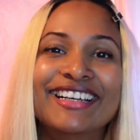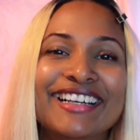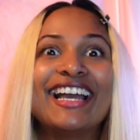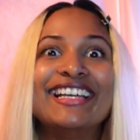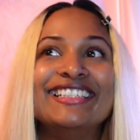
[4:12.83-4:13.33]

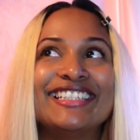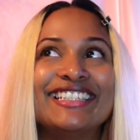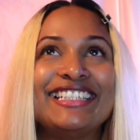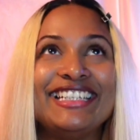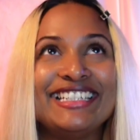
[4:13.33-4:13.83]
I
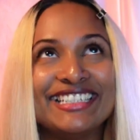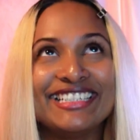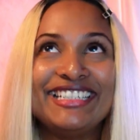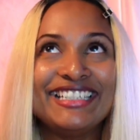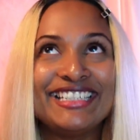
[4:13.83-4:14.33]
just
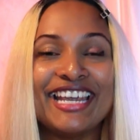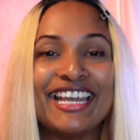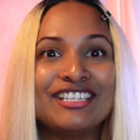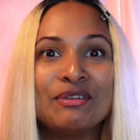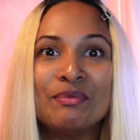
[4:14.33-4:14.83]
recently
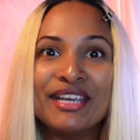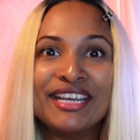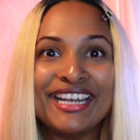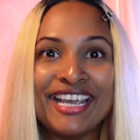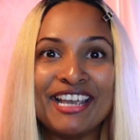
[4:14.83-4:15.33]
changed my
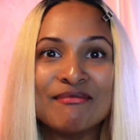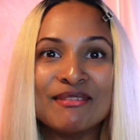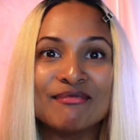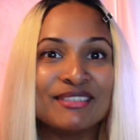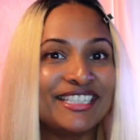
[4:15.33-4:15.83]
name
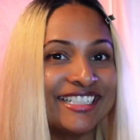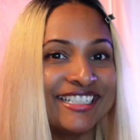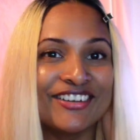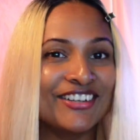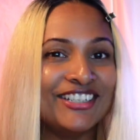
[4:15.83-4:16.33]
and I'm still
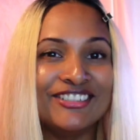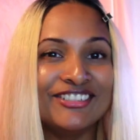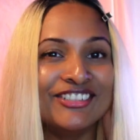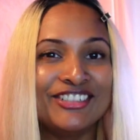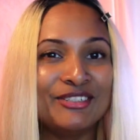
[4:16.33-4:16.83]
not
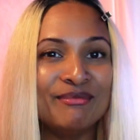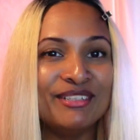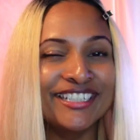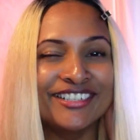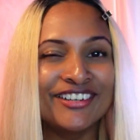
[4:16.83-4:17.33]
used to
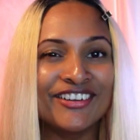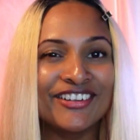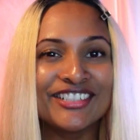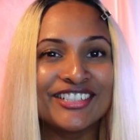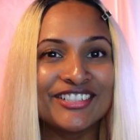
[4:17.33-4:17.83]
being
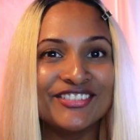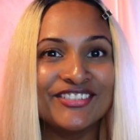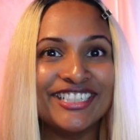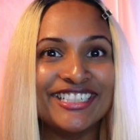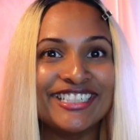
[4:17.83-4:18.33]
called
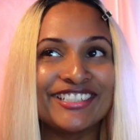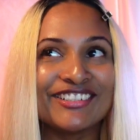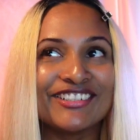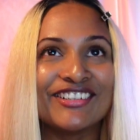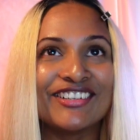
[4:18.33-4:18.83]
SUVI,
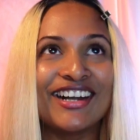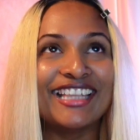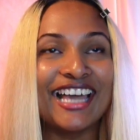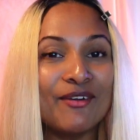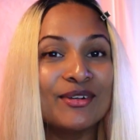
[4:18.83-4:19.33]
so
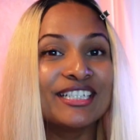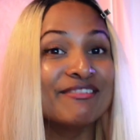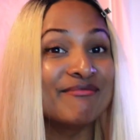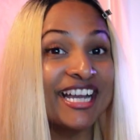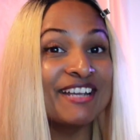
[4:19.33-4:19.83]
that was
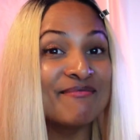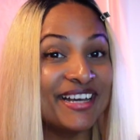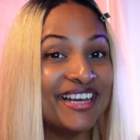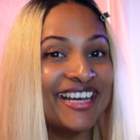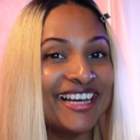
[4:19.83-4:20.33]
my
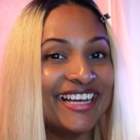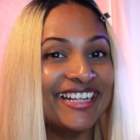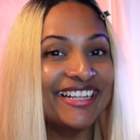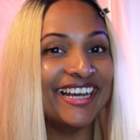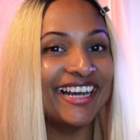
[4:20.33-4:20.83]

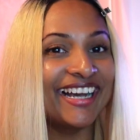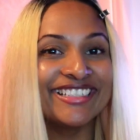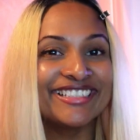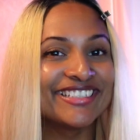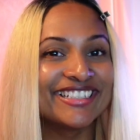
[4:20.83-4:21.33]
bad. I
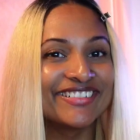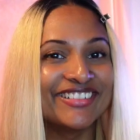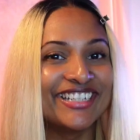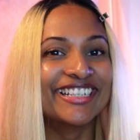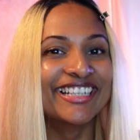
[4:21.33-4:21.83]
shouldn't
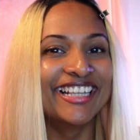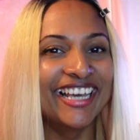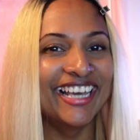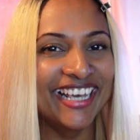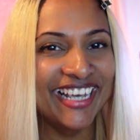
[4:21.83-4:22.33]
have done
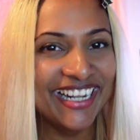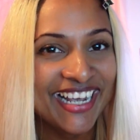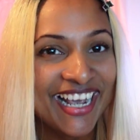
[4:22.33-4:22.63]
that.